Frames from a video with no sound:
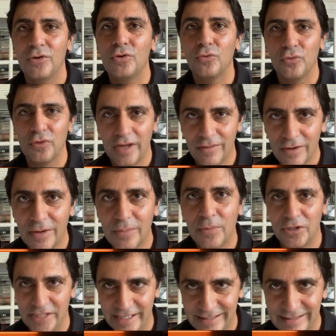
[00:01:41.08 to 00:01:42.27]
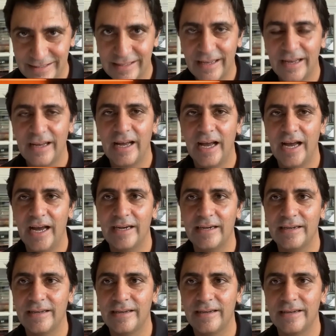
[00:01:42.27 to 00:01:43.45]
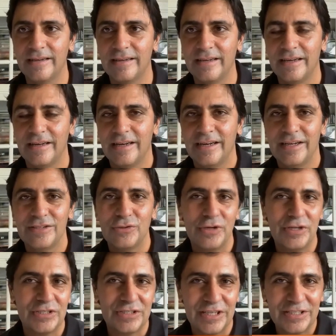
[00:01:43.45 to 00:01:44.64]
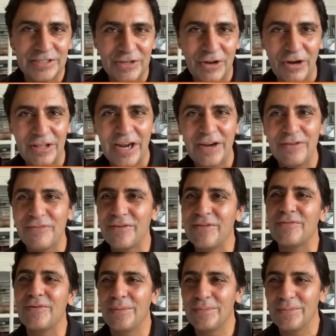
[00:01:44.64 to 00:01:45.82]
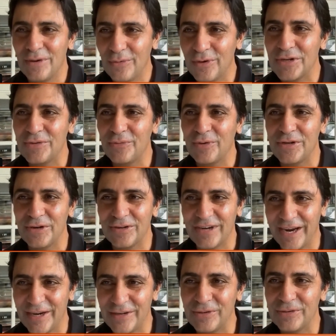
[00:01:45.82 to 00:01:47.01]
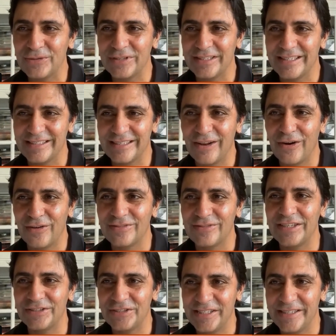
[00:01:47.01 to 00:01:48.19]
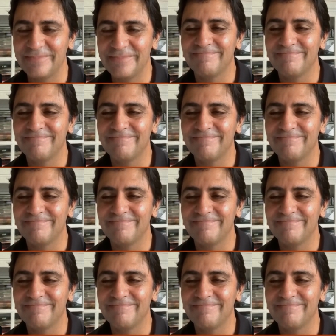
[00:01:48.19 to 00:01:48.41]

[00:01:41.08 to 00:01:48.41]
real-world projects, and so it's not that different from what you're trying to do. So there's a lot of synergy.